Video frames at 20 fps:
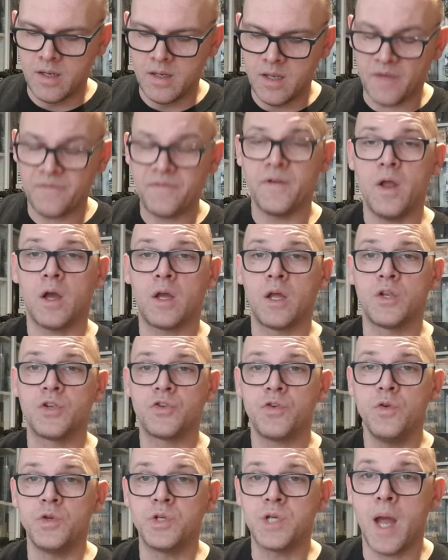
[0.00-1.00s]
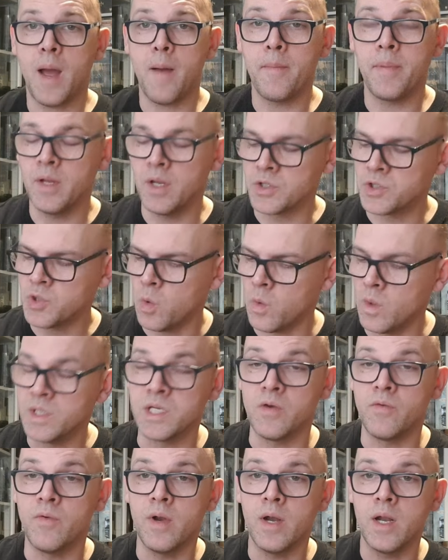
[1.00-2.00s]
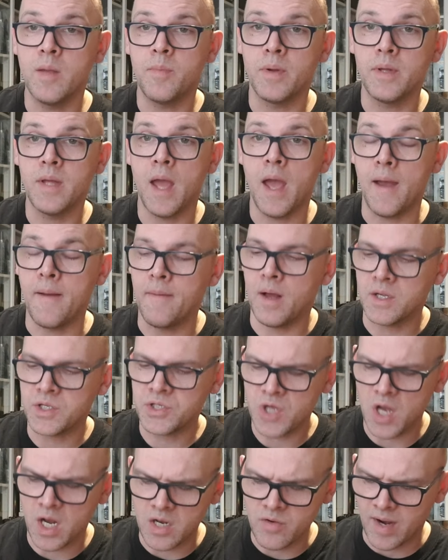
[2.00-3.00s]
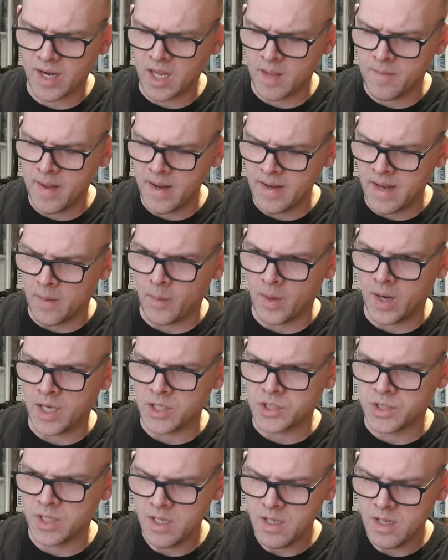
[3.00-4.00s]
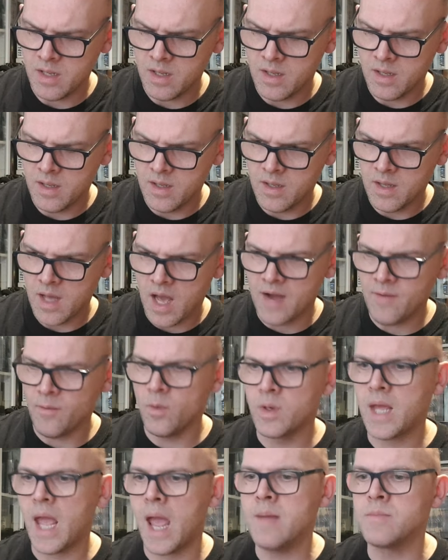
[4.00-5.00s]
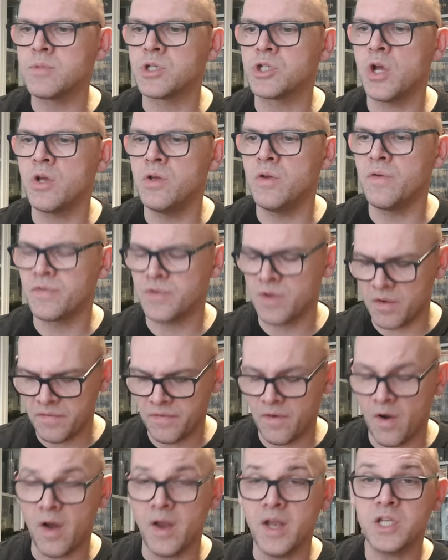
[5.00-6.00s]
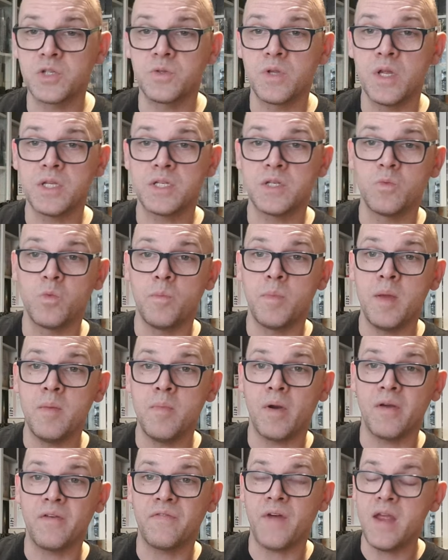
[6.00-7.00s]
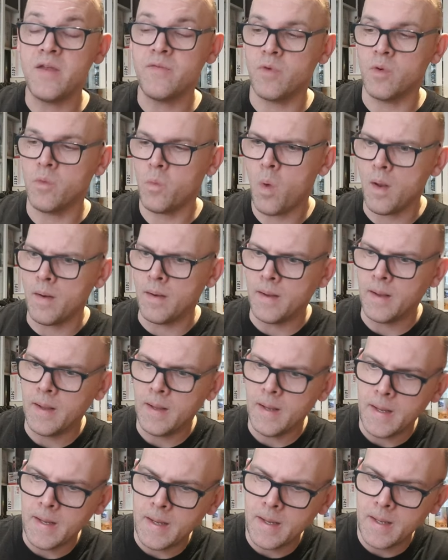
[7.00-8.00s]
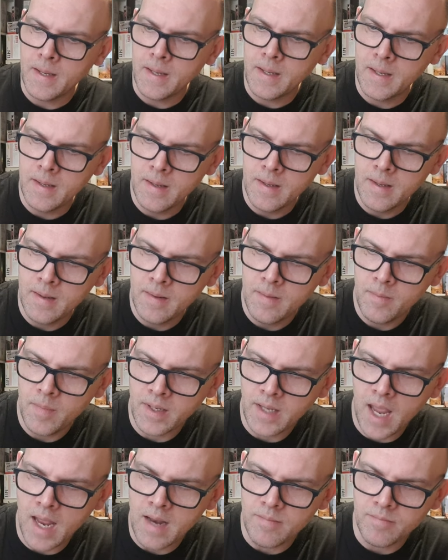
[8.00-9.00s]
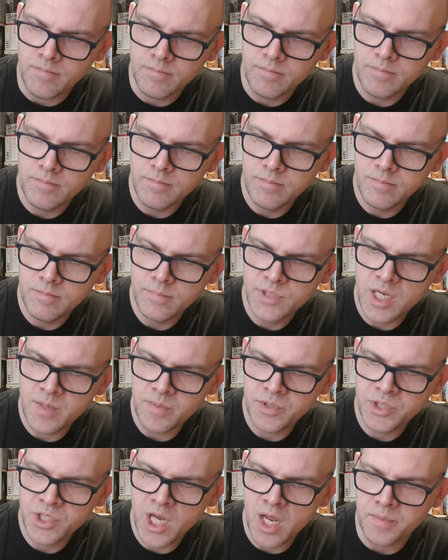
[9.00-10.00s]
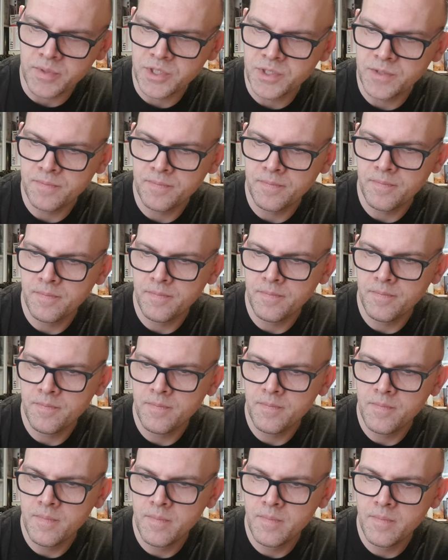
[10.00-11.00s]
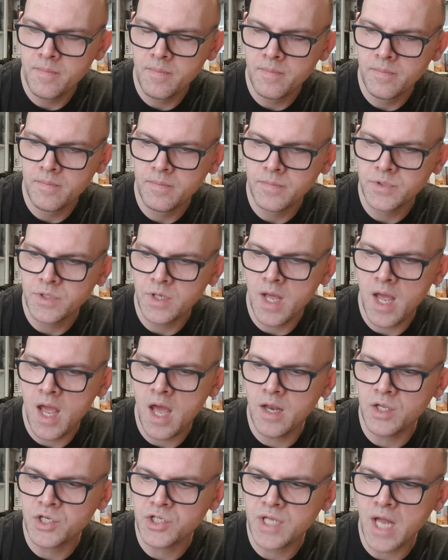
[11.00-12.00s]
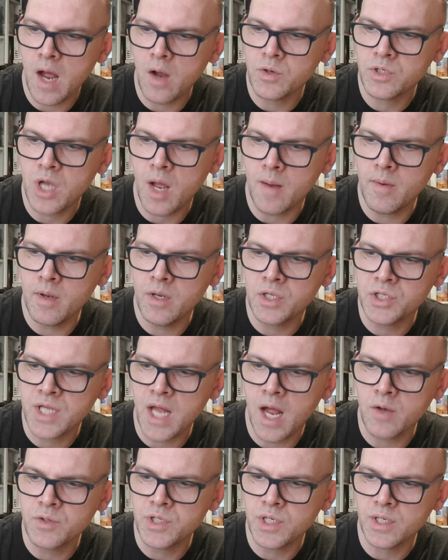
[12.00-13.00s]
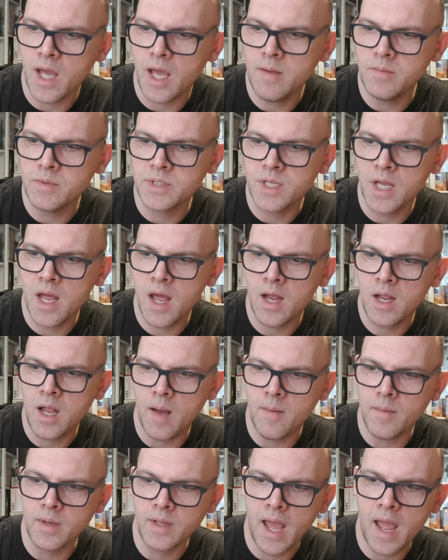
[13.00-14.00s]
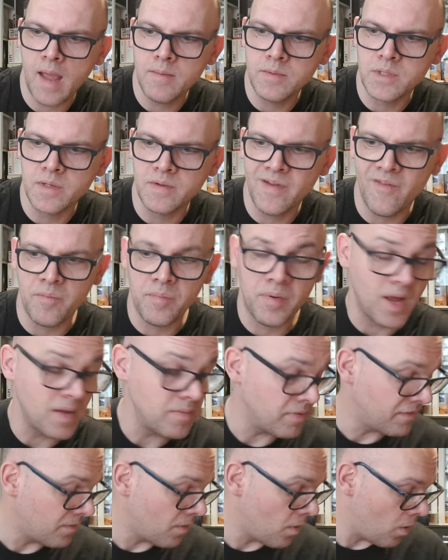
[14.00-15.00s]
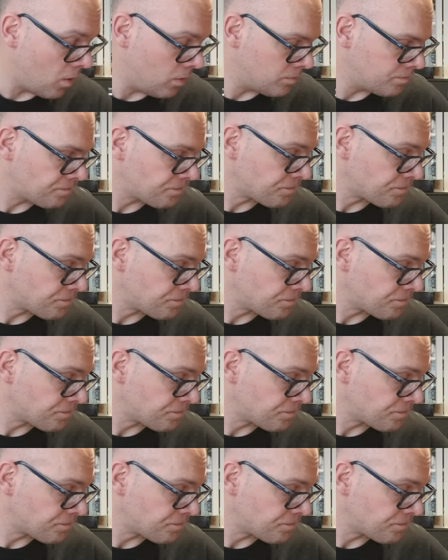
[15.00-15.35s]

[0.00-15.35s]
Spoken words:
Nothing like a true champion at all, is it really? But yeah, I certainly recommend that one, actually. Out of all the games I've shown you so far, this would be my favourite one. But again, cheapest chips. So yeah, couple of nostalgic games there, a couple of games I've never played before.